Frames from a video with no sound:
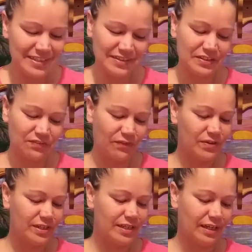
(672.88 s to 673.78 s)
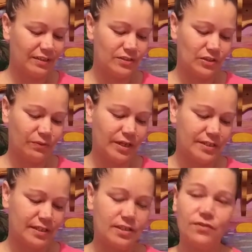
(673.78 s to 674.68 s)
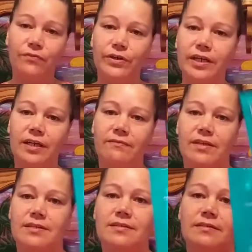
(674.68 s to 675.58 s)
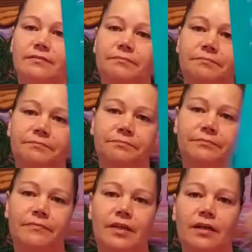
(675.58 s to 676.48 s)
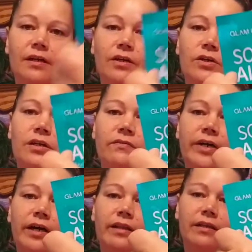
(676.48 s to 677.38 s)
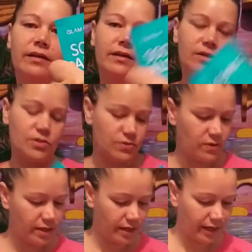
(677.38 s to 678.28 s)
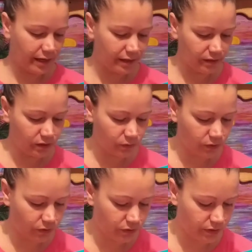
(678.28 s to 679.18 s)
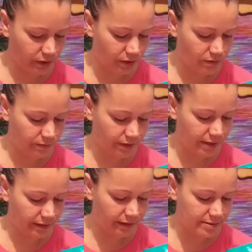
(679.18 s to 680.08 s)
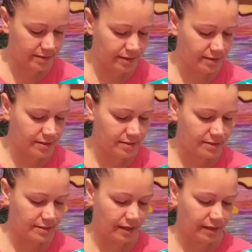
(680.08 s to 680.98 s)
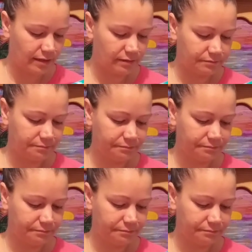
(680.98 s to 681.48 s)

So it's $14.20 for 10 of these. You could have gotten the aloe or the revitalizing sake.